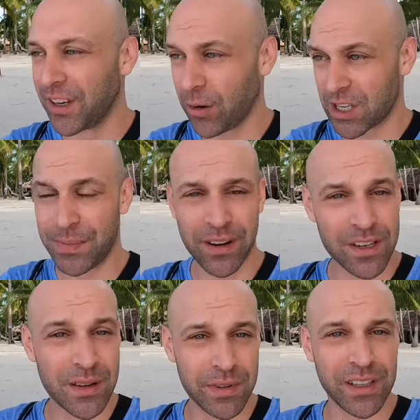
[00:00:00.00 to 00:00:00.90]
go
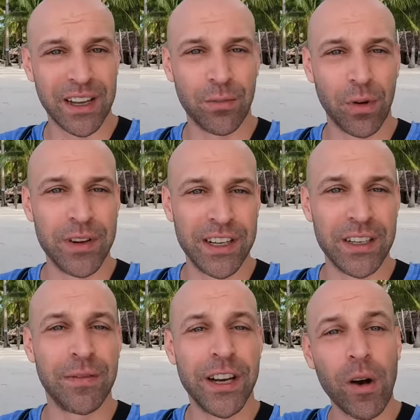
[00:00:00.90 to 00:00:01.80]
experience something like what we did in
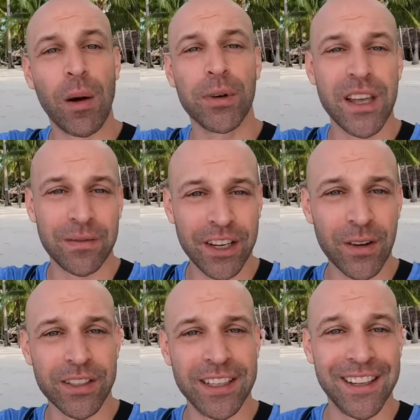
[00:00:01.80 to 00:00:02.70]
the video. I'll put that
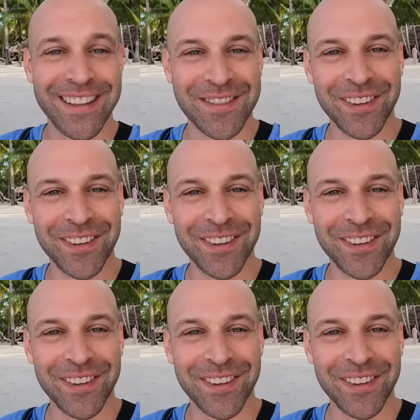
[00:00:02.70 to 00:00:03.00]
video at the end of this